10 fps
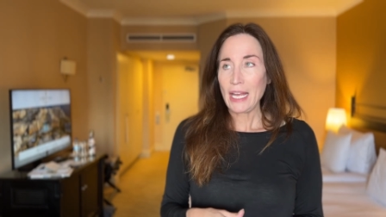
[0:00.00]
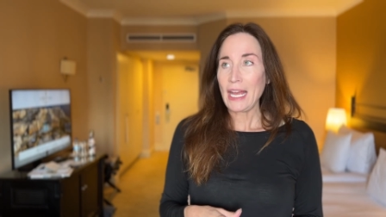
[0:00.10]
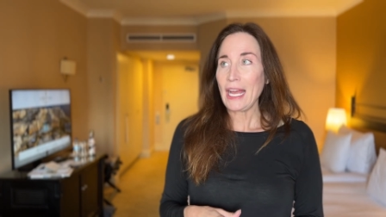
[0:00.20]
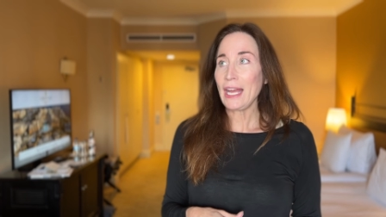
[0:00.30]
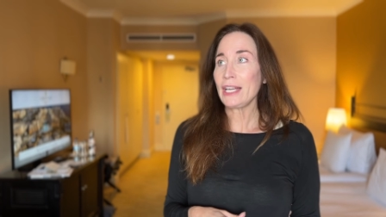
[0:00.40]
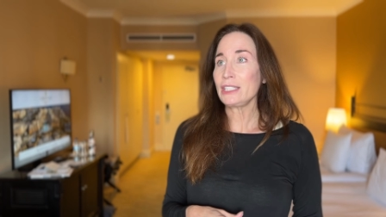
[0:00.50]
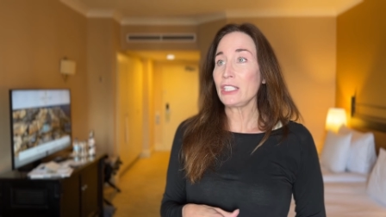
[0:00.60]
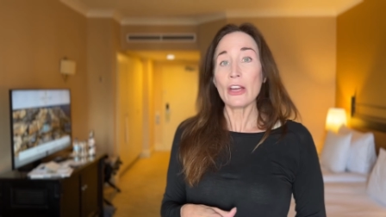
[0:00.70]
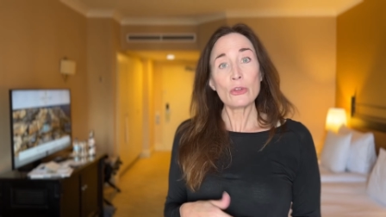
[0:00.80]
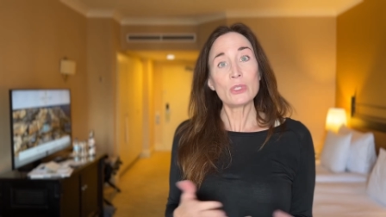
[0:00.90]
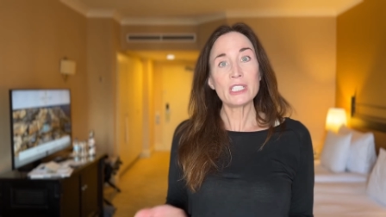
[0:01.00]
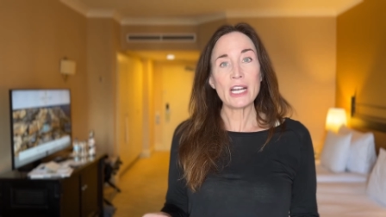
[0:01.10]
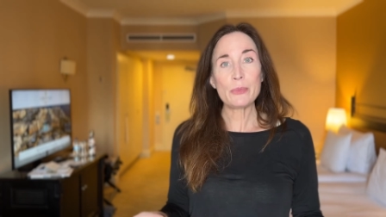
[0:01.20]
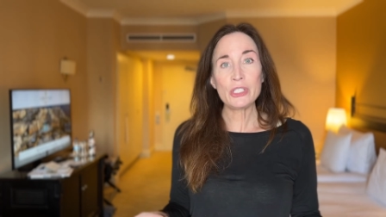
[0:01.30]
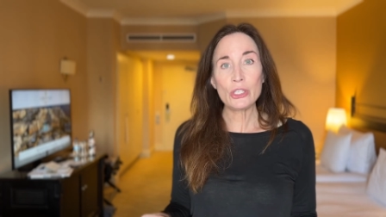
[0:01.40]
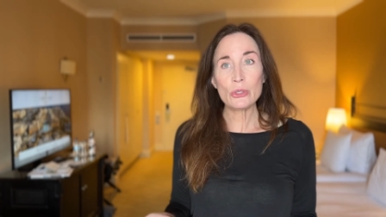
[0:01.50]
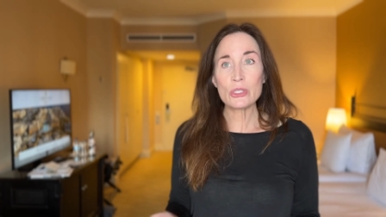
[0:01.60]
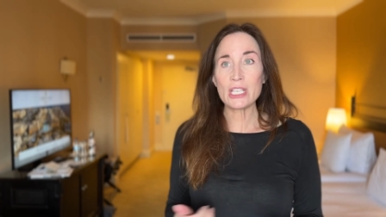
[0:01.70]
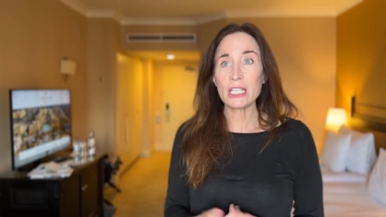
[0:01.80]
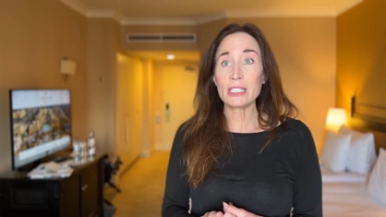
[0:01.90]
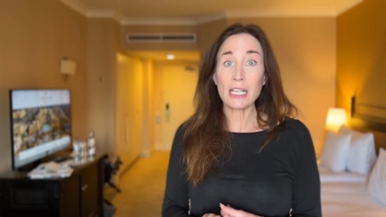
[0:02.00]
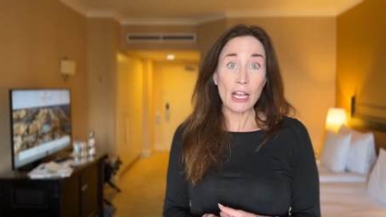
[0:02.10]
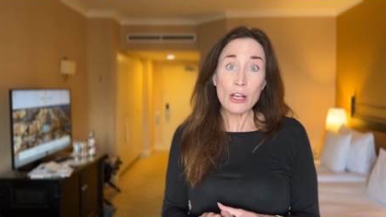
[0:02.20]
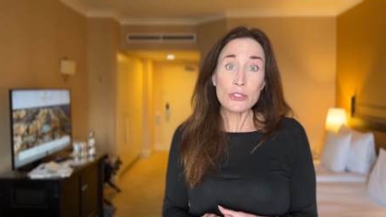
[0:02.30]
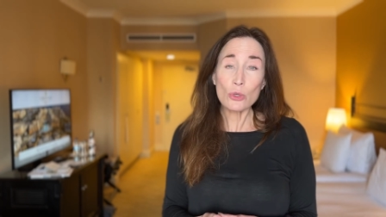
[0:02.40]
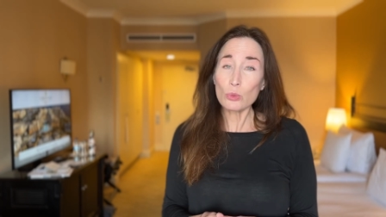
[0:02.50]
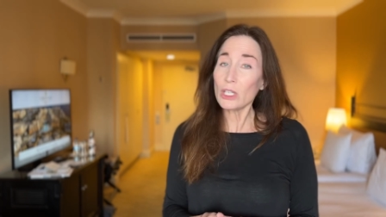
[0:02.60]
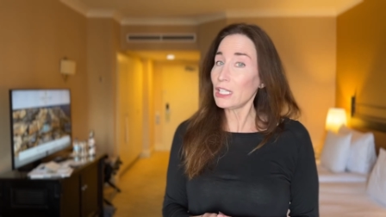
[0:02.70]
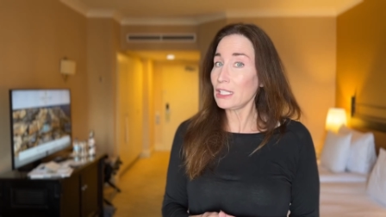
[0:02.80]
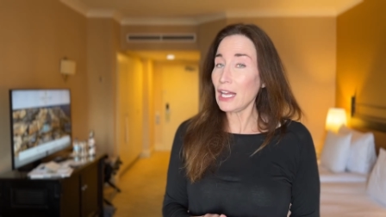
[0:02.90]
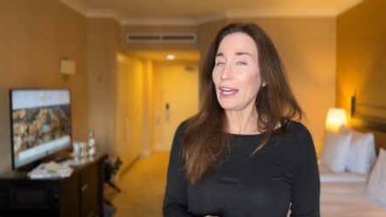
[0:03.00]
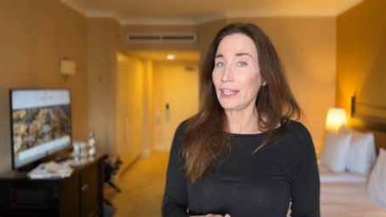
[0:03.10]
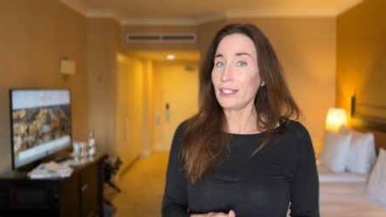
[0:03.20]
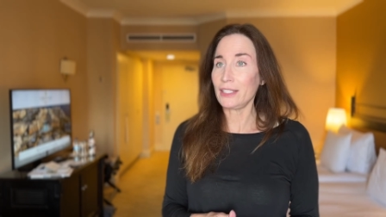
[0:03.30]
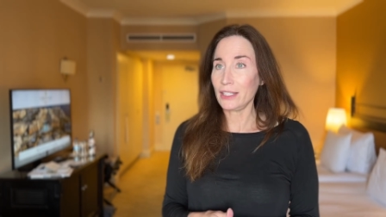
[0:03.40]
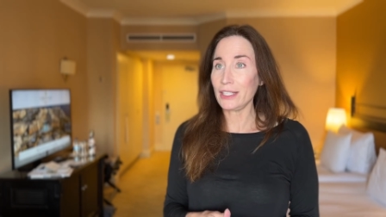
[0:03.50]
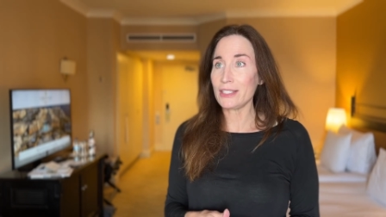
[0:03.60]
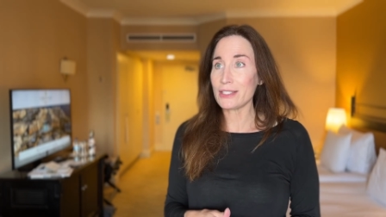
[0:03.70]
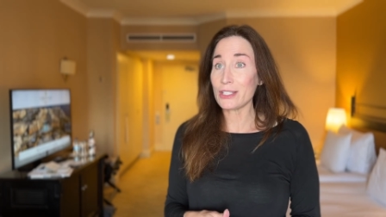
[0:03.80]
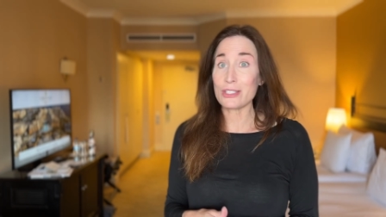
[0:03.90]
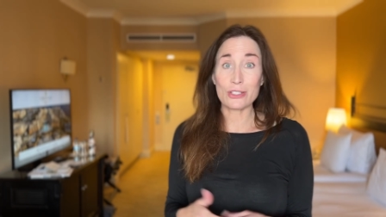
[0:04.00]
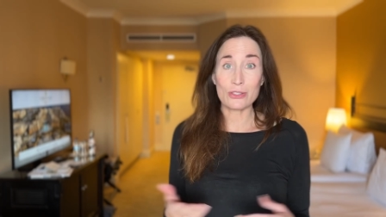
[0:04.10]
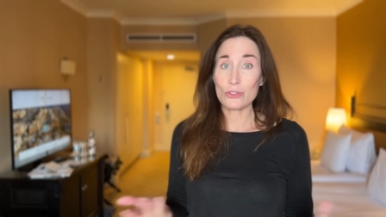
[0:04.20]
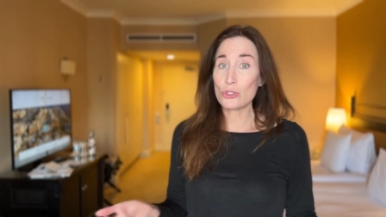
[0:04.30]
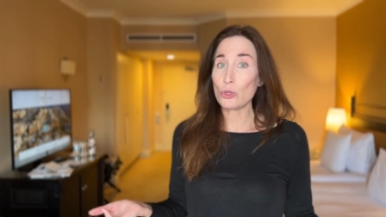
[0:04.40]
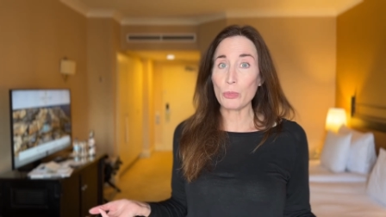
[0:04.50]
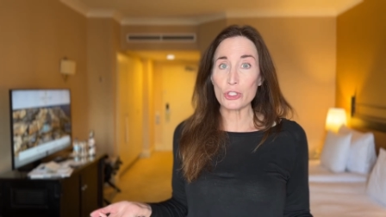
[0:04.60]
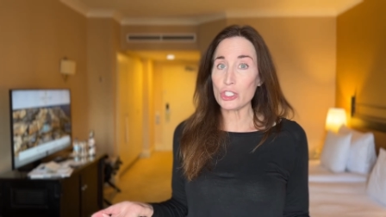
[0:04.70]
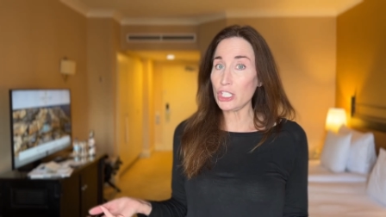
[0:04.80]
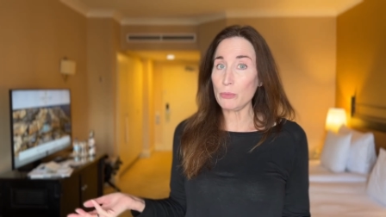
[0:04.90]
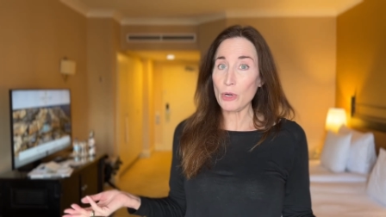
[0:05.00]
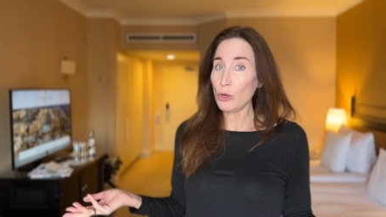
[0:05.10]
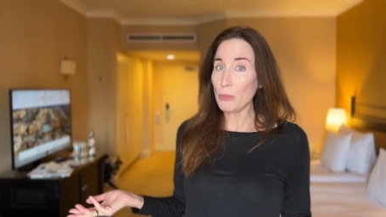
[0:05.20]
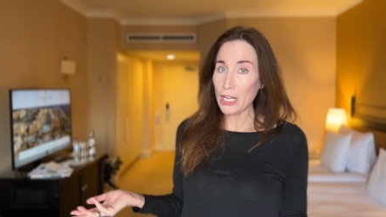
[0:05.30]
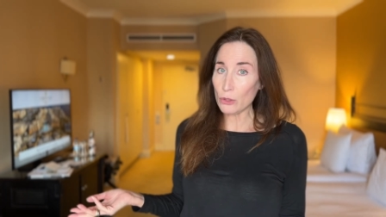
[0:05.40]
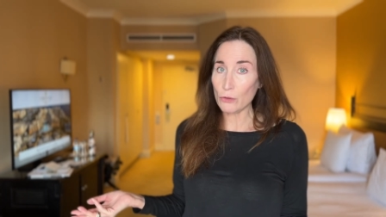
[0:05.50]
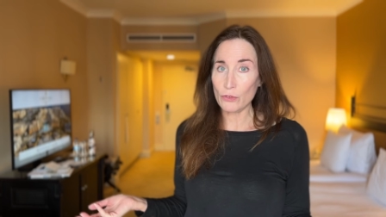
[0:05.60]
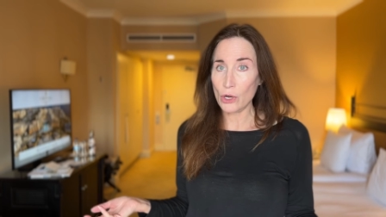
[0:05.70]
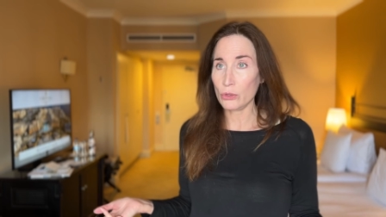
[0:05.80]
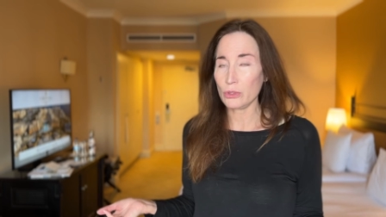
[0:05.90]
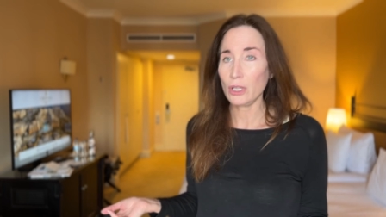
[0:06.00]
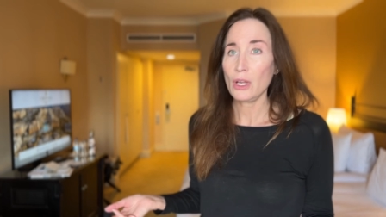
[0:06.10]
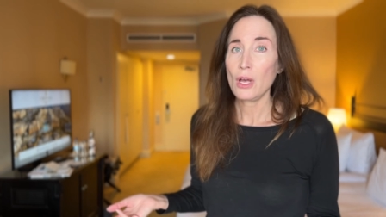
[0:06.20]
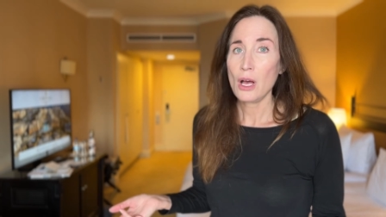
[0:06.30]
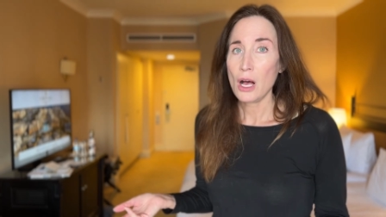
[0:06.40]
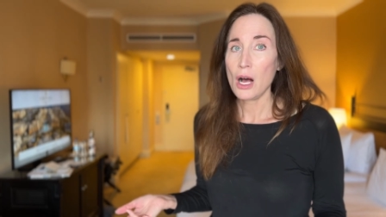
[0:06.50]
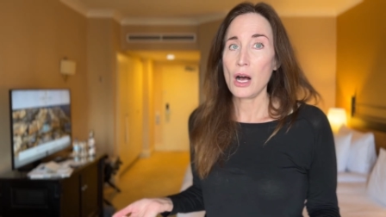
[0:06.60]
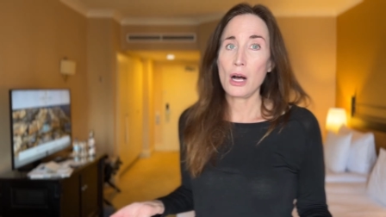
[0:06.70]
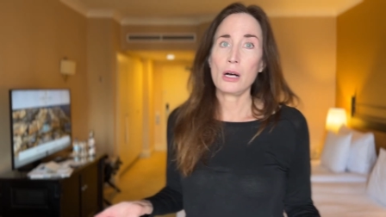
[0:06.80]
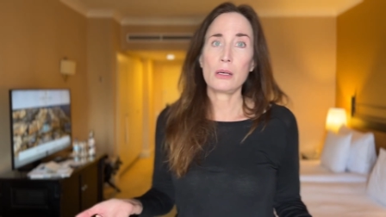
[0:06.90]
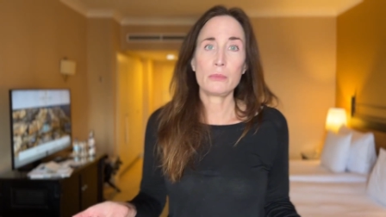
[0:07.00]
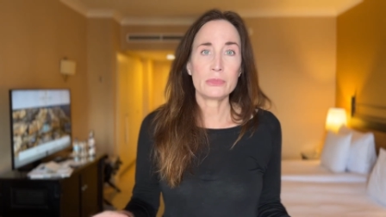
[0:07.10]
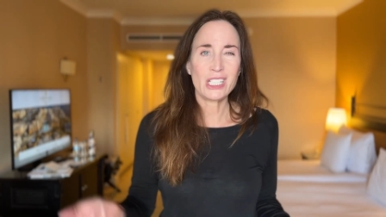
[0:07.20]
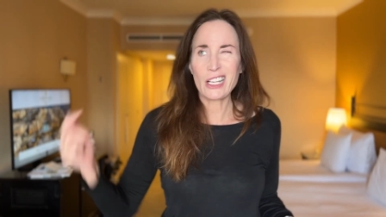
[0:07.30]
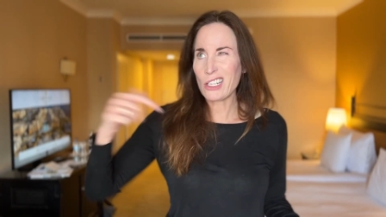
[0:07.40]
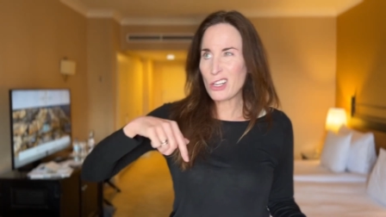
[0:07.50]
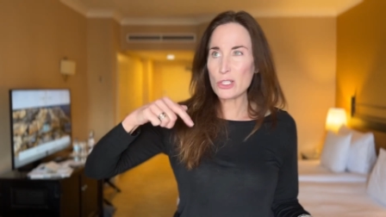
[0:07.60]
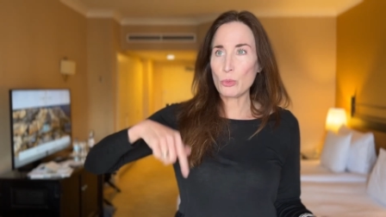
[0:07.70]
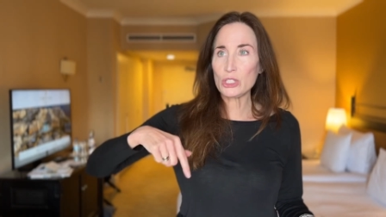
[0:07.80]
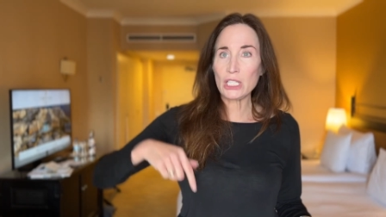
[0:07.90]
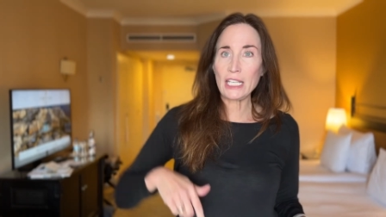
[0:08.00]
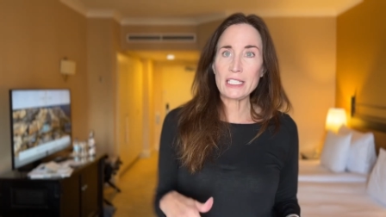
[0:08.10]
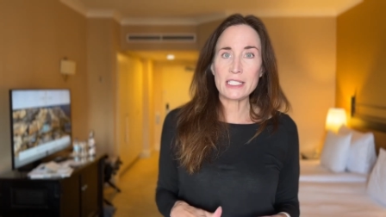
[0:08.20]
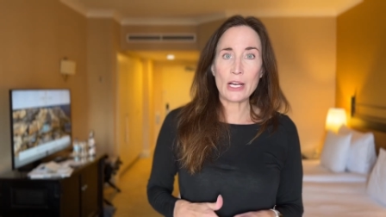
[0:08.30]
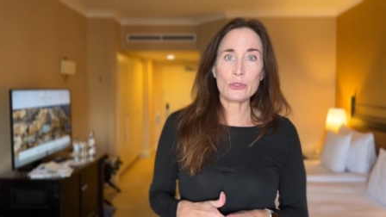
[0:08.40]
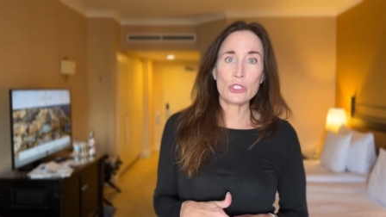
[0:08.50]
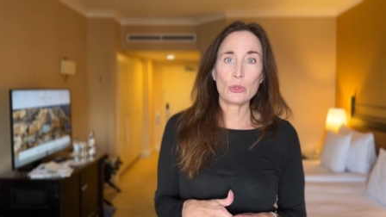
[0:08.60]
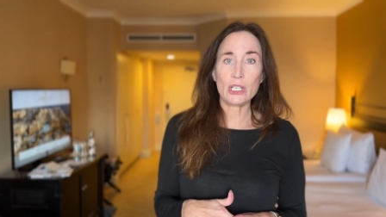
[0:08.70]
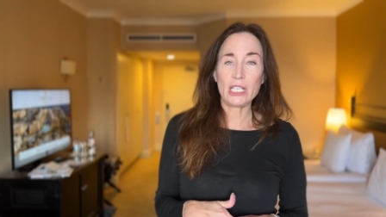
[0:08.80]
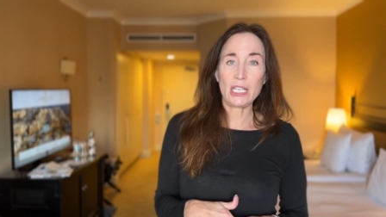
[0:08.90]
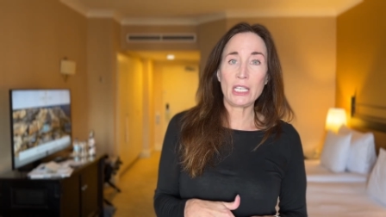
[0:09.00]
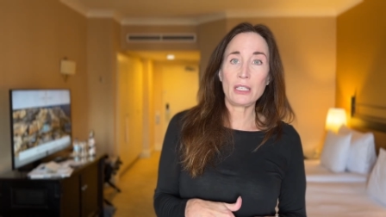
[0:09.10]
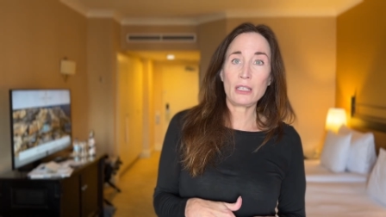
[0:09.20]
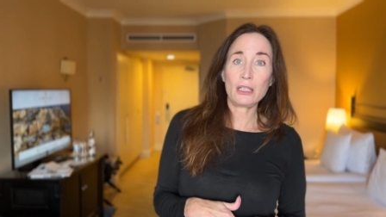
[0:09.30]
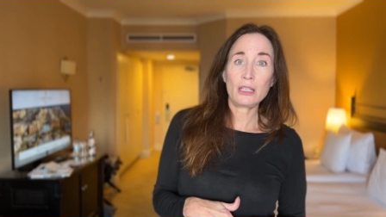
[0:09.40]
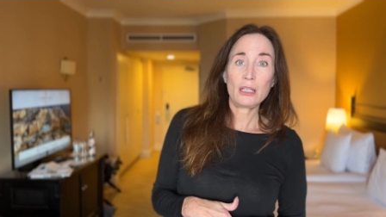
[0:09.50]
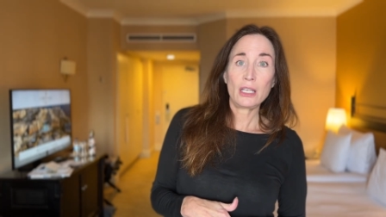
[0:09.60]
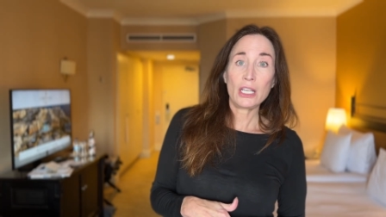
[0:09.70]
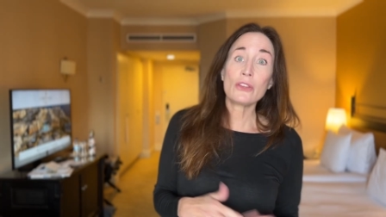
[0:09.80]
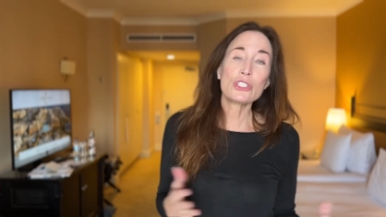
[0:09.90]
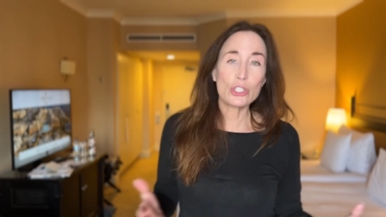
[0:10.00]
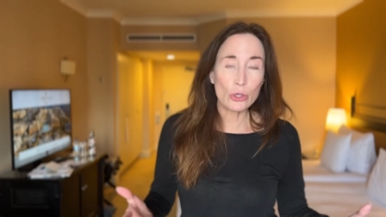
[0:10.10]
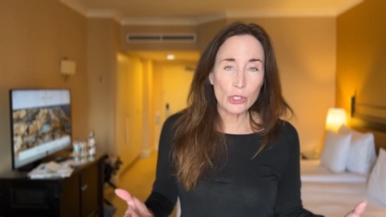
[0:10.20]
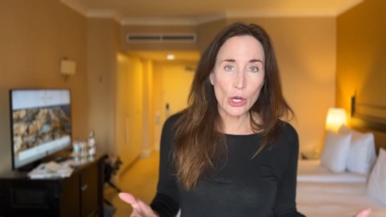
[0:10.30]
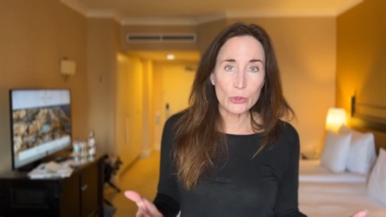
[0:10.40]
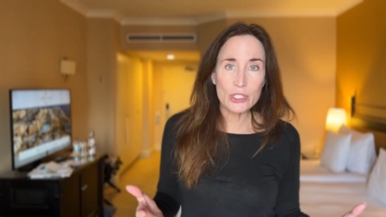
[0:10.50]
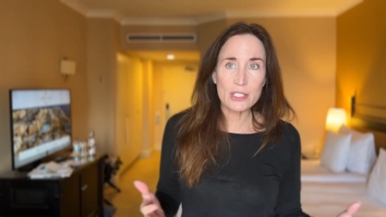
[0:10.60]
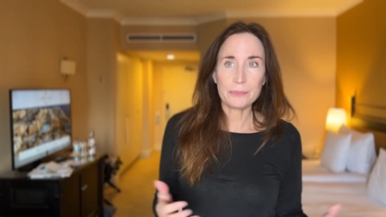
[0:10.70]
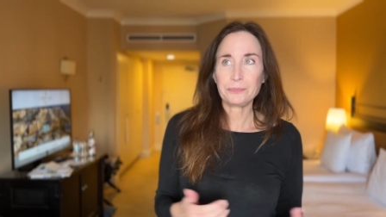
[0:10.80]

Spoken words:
And the other one that I've been using that I also really like is this super cheapo microphone that I can also put the link down to it in the show notes.